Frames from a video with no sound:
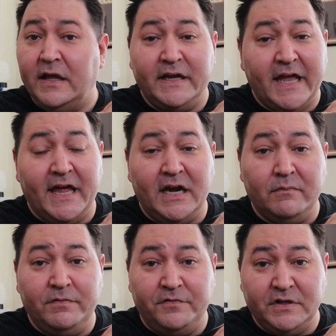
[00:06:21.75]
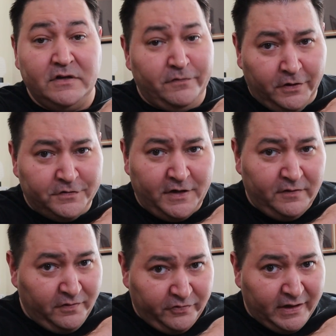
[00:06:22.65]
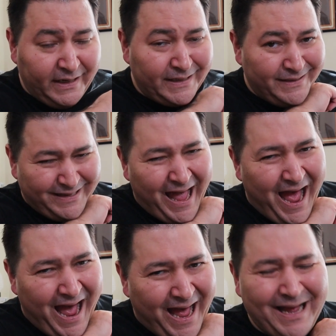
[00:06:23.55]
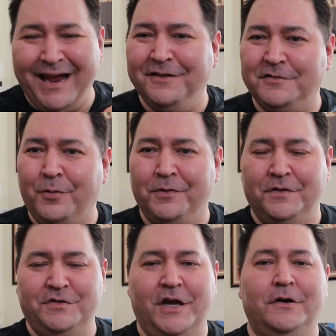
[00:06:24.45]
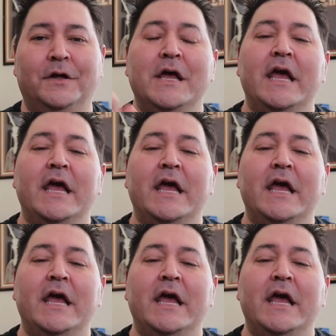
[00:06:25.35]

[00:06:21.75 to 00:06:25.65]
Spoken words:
a Canon M50 for yourself if you like. And support this channel.